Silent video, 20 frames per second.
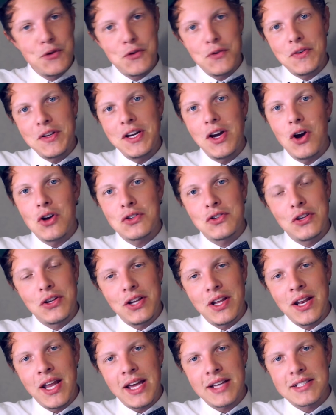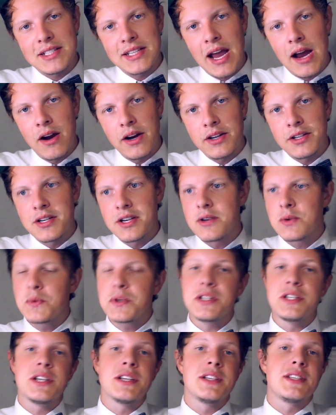Moving on to the next character,
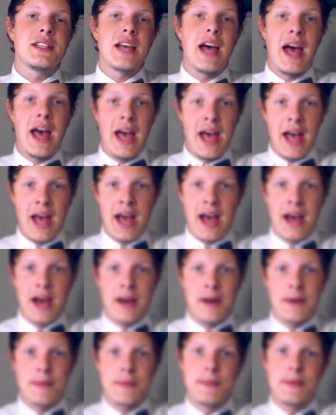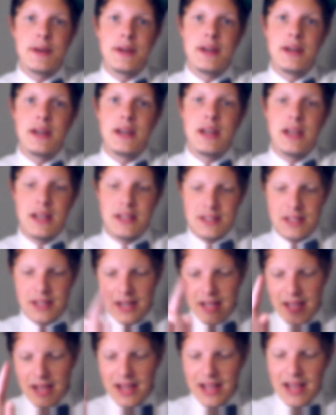which is ä. It's
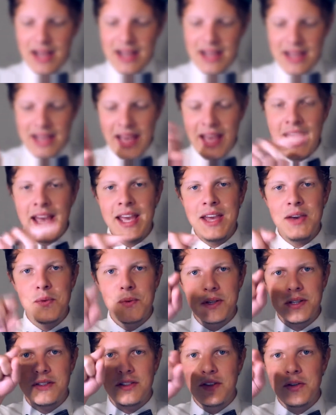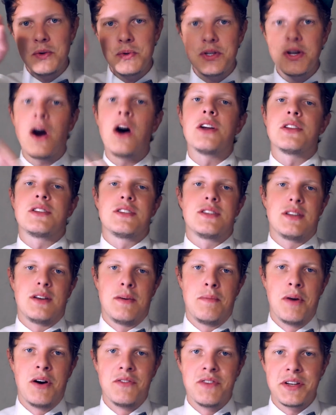an A with two dots
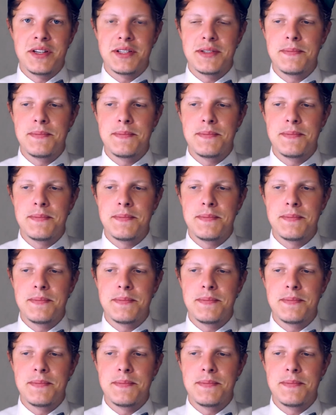above